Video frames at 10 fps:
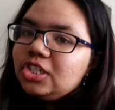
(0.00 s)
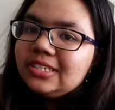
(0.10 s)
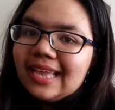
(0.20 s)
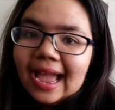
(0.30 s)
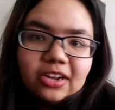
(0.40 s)

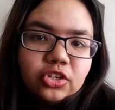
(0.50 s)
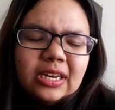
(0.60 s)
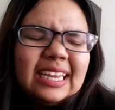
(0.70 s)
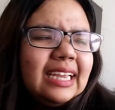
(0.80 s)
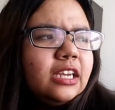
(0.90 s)
is
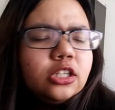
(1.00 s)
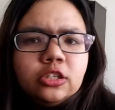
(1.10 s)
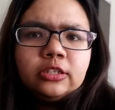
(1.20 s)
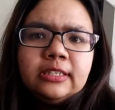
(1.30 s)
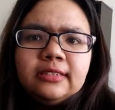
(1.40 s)
actually
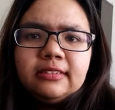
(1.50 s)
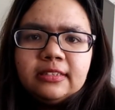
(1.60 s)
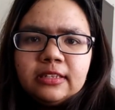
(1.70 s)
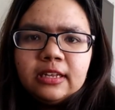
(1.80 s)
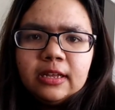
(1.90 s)
included
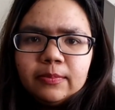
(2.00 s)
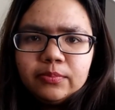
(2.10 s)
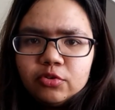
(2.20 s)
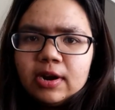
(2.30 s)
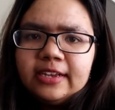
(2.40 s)
in the
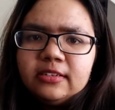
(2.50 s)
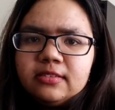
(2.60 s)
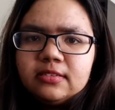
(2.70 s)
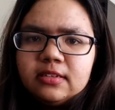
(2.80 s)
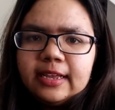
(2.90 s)

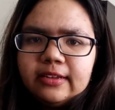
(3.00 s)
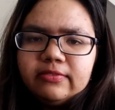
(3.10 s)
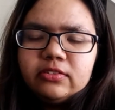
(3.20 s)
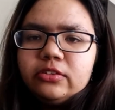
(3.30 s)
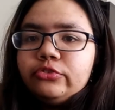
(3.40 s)
price, like
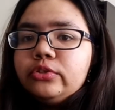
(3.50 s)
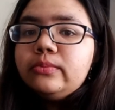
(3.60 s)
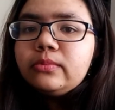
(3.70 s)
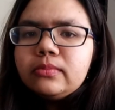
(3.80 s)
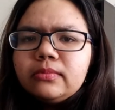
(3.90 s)
for the
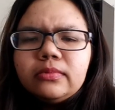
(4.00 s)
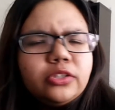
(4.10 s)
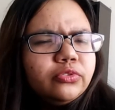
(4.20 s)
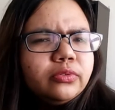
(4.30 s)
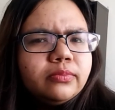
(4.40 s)

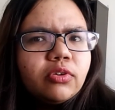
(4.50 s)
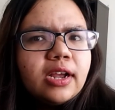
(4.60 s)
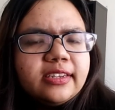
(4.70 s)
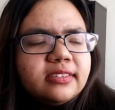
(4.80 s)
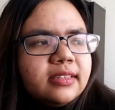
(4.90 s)
room
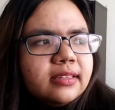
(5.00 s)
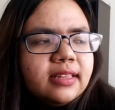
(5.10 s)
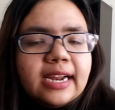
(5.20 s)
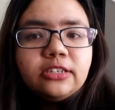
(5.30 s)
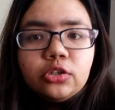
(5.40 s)
price
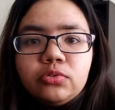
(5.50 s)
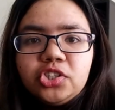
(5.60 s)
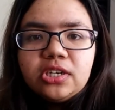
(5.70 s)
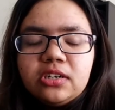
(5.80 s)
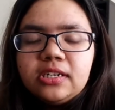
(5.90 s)
that I told
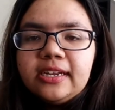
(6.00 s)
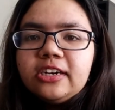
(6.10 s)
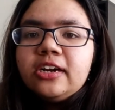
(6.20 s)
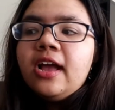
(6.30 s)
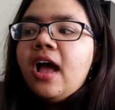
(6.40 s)
you
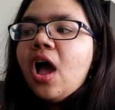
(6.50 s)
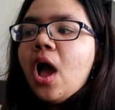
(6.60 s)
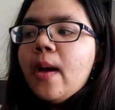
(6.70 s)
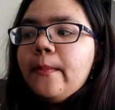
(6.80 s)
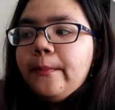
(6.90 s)
earlier.
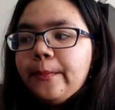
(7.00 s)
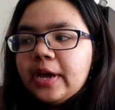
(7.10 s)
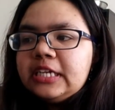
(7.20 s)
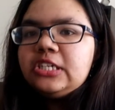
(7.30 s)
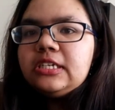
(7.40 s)

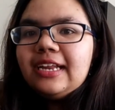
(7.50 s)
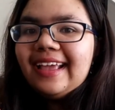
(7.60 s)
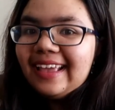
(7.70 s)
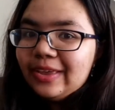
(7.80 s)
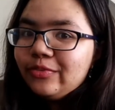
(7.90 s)
But
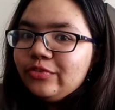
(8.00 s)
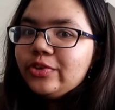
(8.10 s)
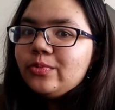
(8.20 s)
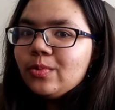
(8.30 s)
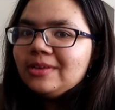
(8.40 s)
if
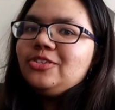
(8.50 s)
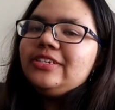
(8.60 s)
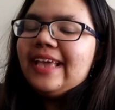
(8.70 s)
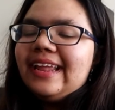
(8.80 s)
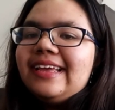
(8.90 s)
you want
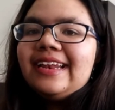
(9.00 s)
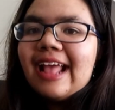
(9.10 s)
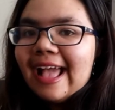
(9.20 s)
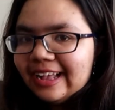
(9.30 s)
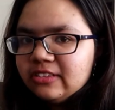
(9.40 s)
to get an
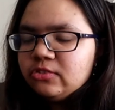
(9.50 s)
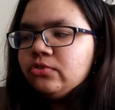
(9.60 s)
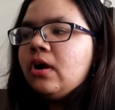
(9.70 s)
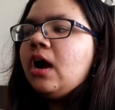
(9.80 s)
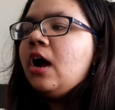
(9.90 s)

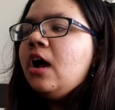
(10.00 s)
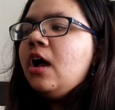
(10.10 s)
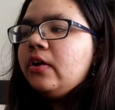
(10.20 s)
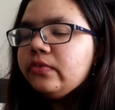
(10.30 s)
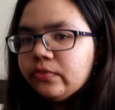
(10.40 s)
extra
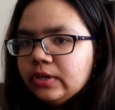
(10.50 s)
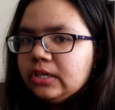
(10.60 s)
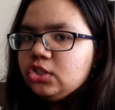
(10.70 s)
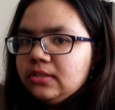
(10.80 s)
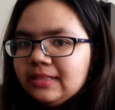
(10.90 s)

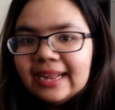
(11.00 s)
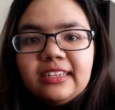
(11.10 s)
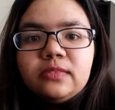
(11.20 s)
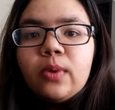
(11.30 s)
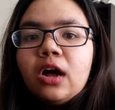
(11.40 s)
fridge, that
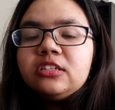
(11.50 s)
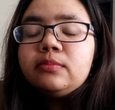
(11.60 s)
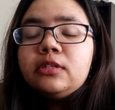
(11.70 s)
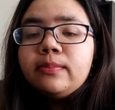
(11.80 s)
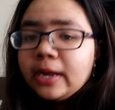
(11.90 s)
is
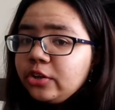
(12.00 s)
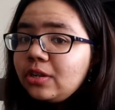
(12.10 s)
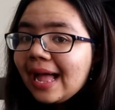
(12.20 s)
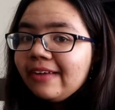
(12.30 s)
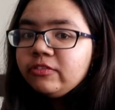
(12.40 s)
possible, but
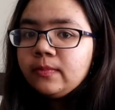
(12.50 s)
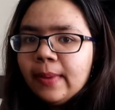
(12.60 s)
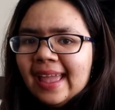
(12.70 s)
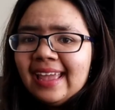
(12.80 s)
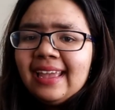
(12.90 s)
you'll have to
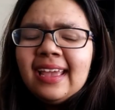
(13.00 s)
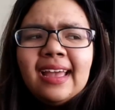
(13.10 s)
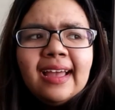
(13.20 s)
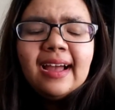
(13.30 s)
pay